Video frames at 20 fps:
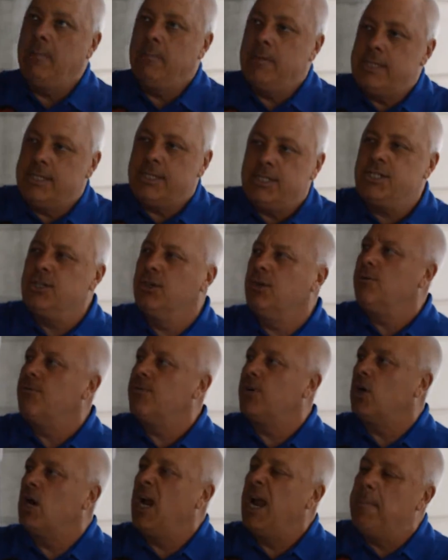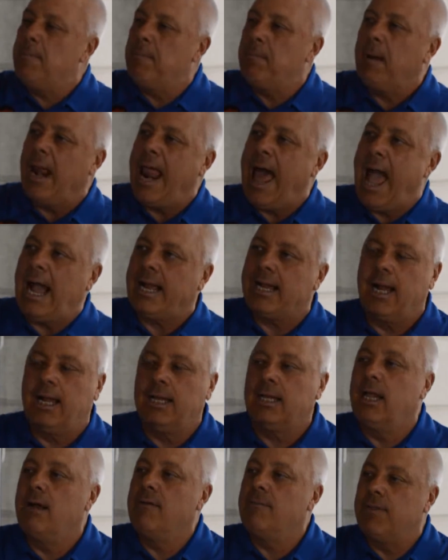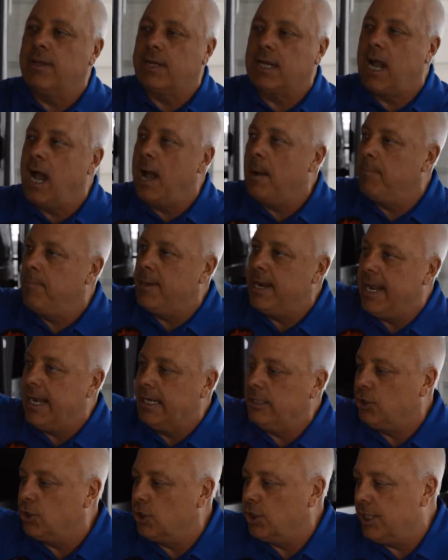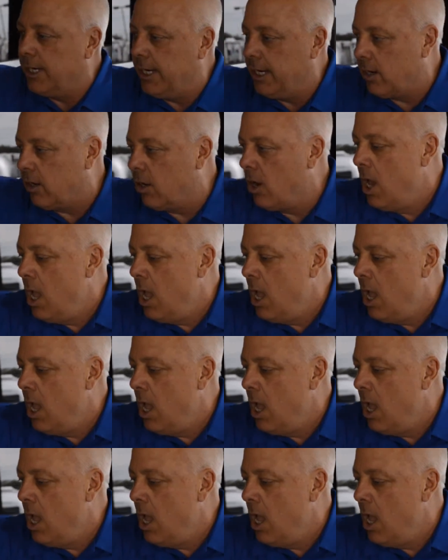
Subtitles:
silver and black. I love the combination here.